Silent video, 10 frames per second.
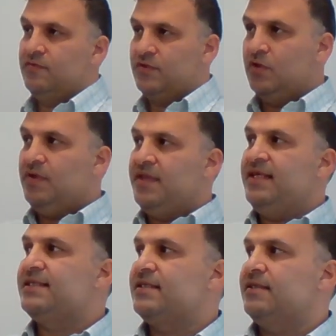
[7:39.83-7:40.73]
So in
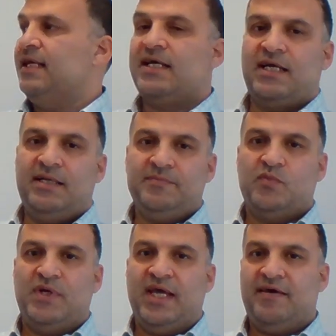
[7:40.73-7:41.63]
this diagram,
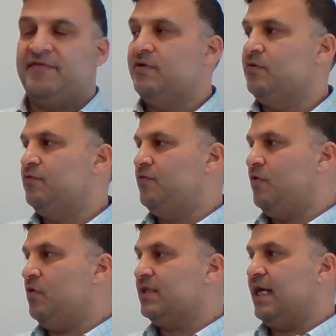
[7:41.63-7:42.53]
we have
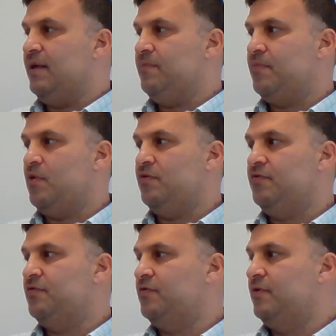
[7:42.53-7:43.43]
4 types of
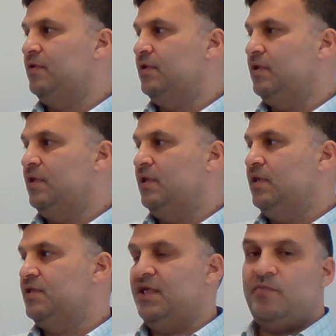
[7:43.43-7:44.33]

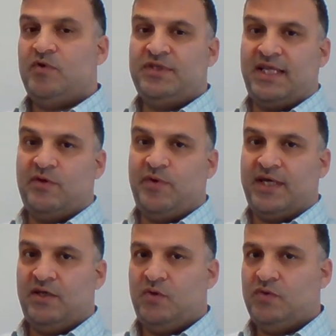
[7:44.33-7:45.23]
symbols that we
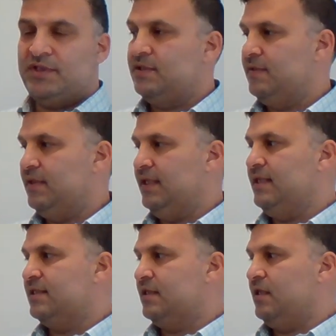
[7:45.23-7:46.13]
can use. It
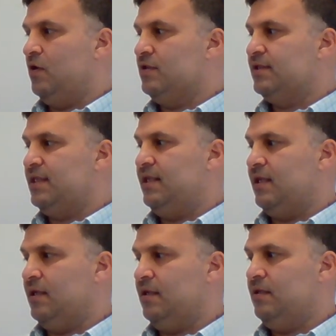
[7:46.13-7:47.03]
is closed
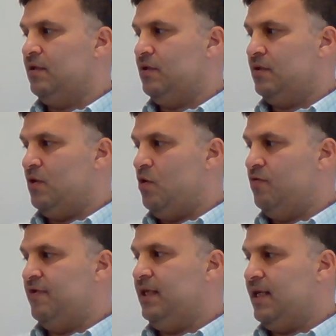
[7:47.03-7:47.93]
rectangle,
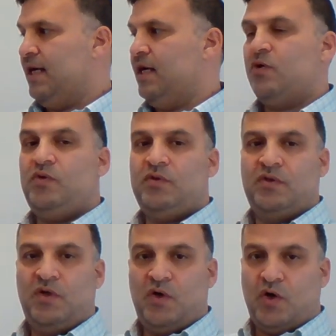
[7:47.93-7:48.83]
oval, arrow,
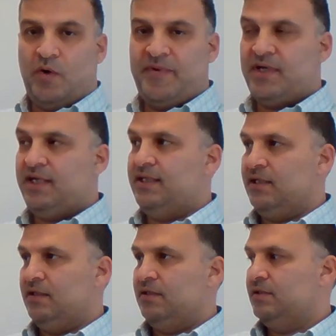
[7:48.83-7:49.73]
open
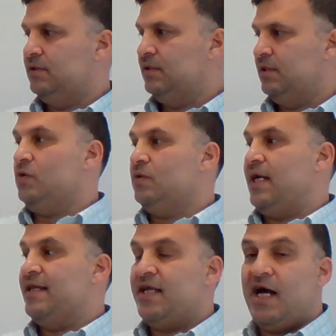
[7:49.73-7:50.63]
rectangle,
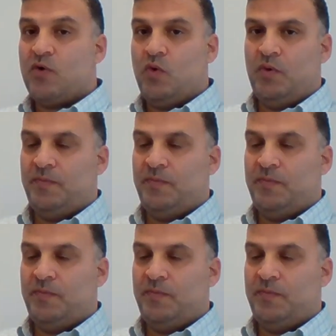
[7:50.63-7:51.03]
and arrow.